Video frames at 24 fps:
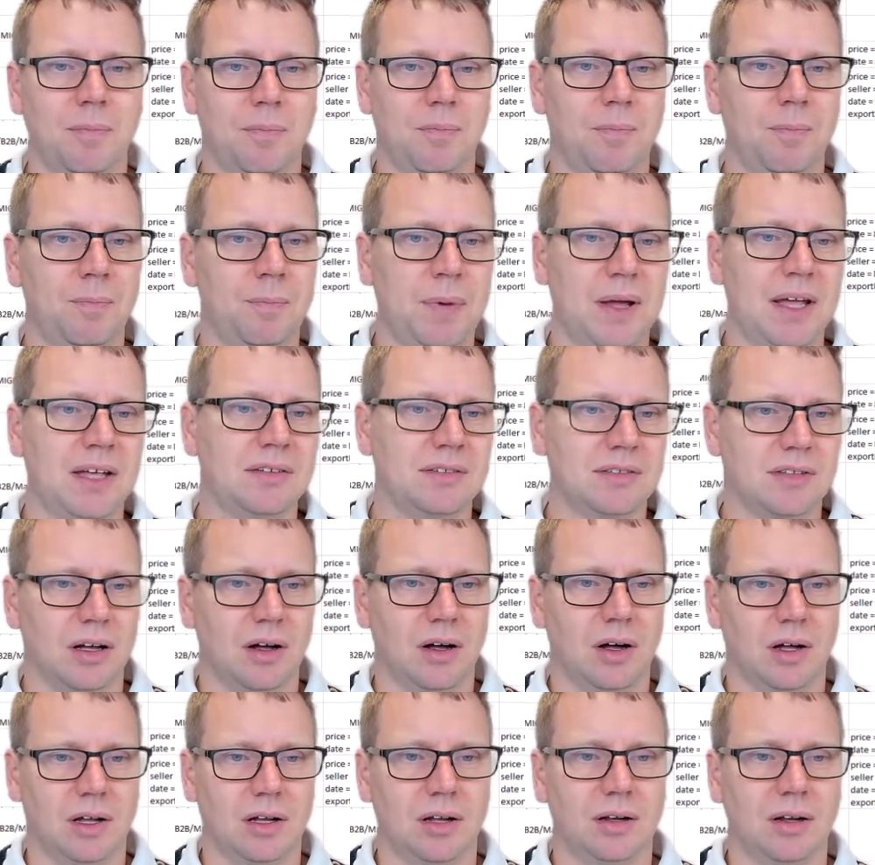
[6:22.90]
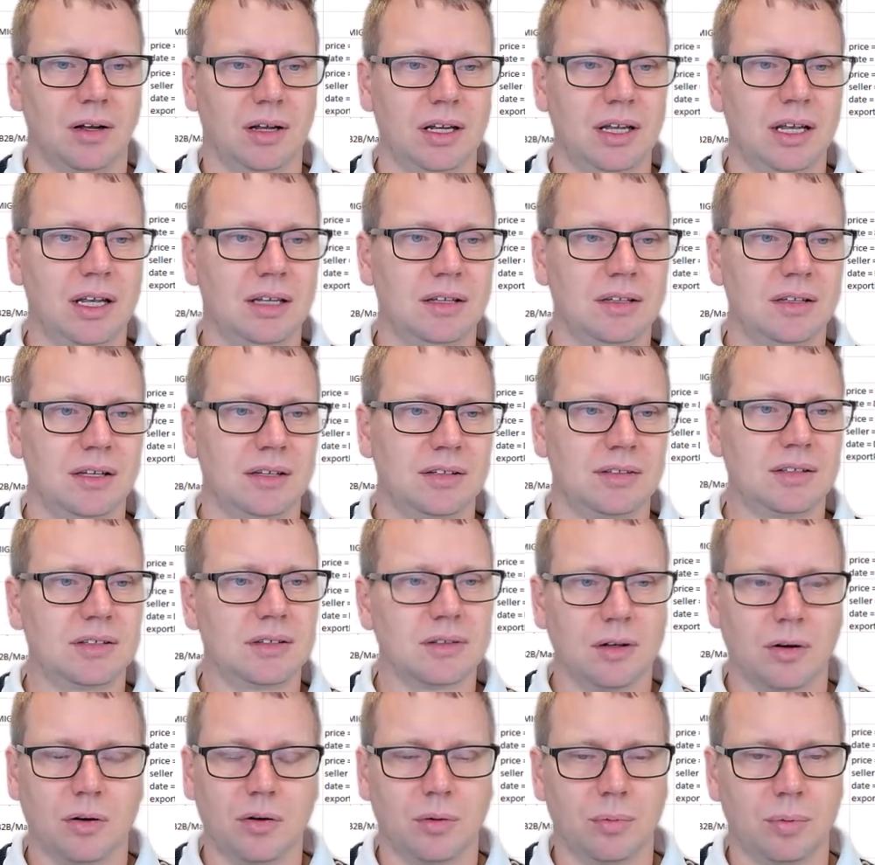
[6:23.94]
based on in this
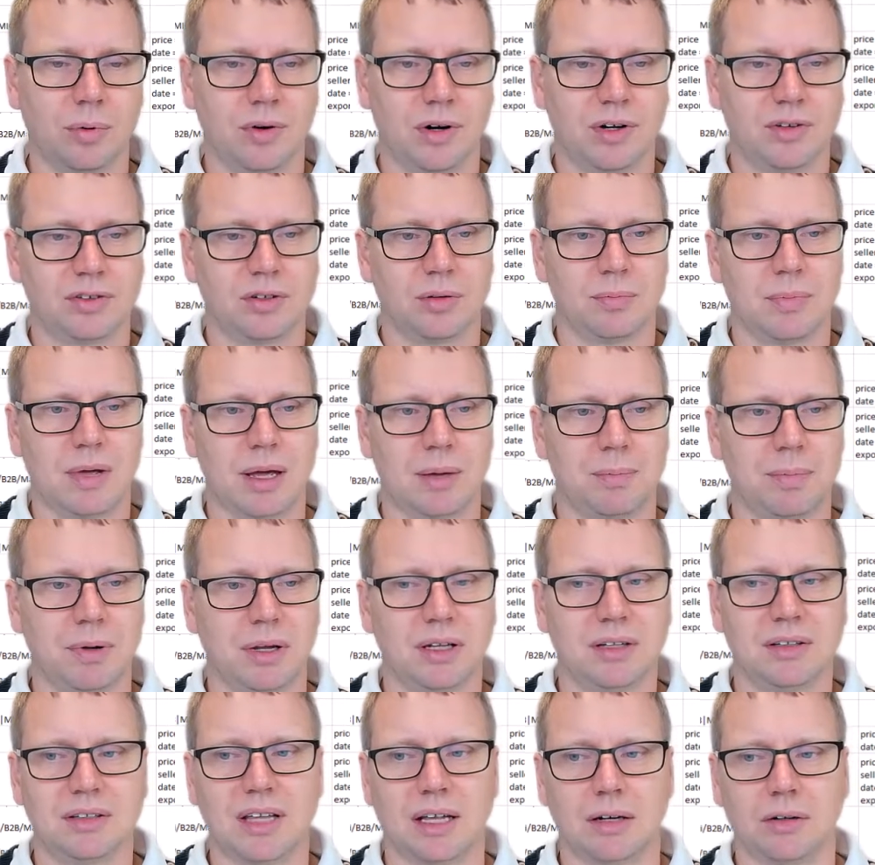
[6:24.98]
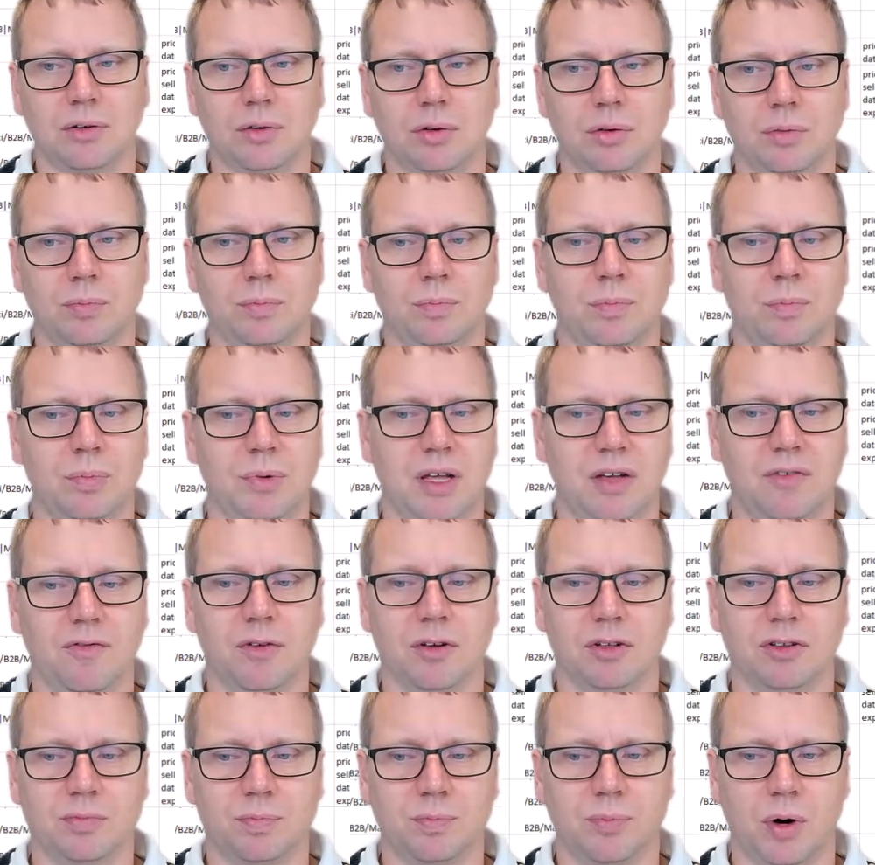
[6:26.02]
operation mapping that could give
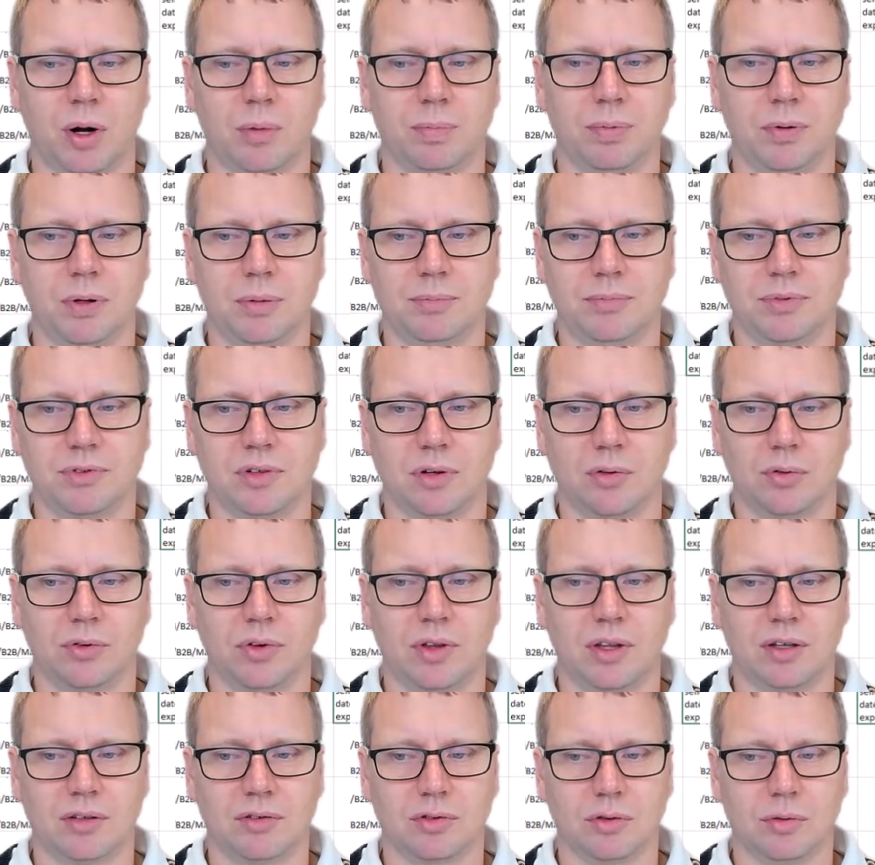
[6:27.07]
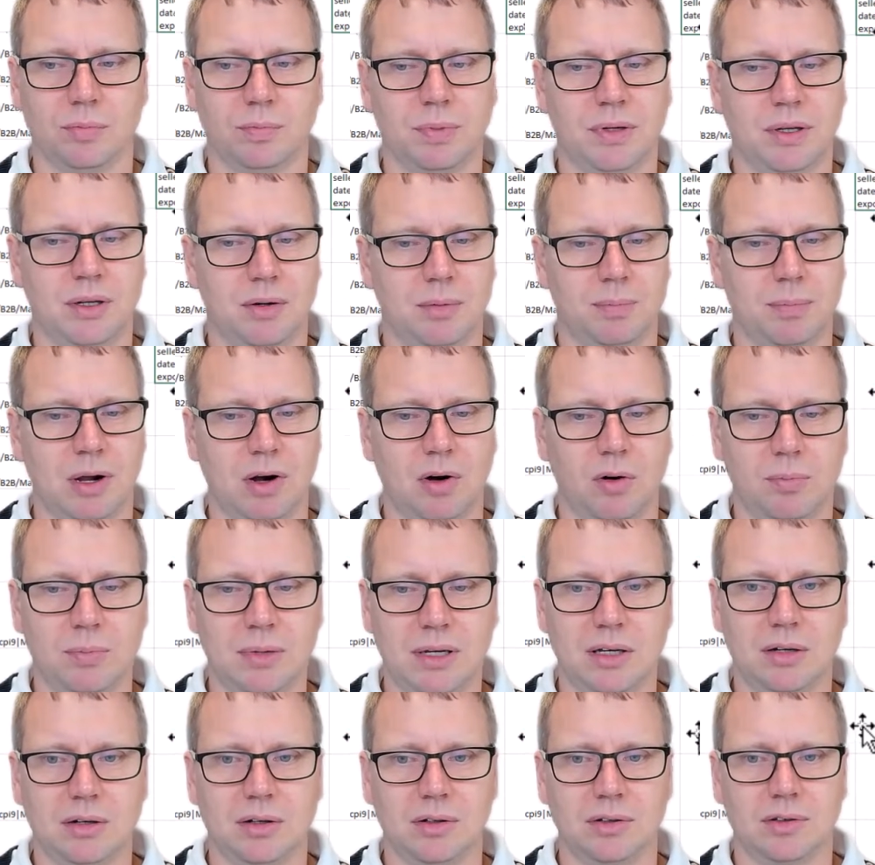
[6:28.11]
us problems. So this could be
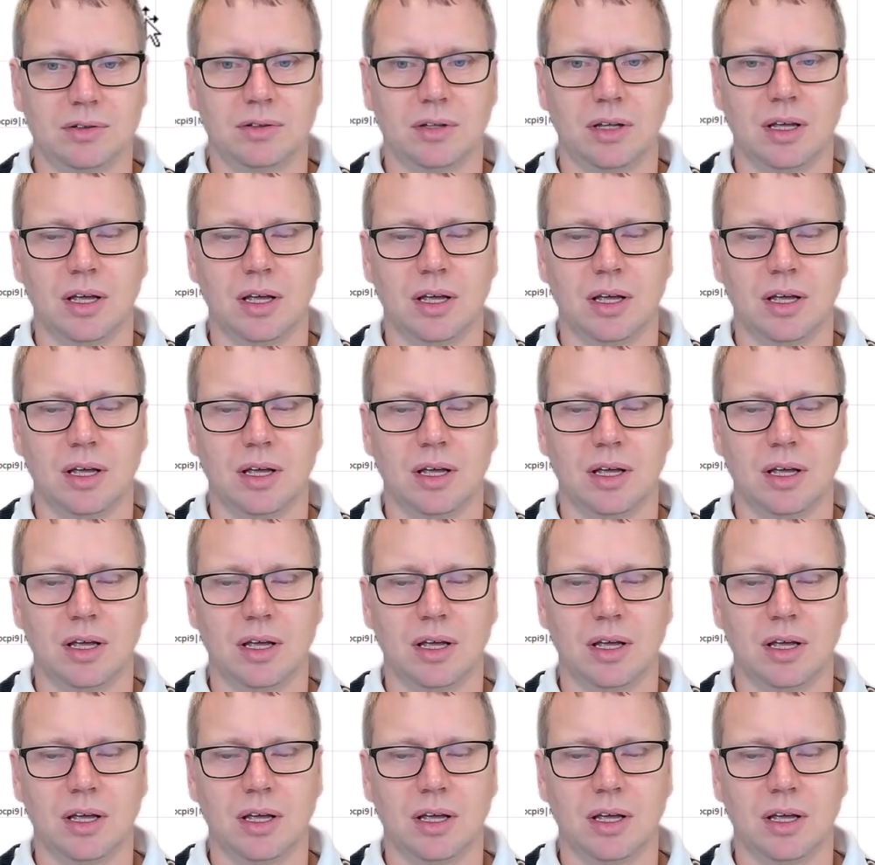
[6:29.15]
parameters.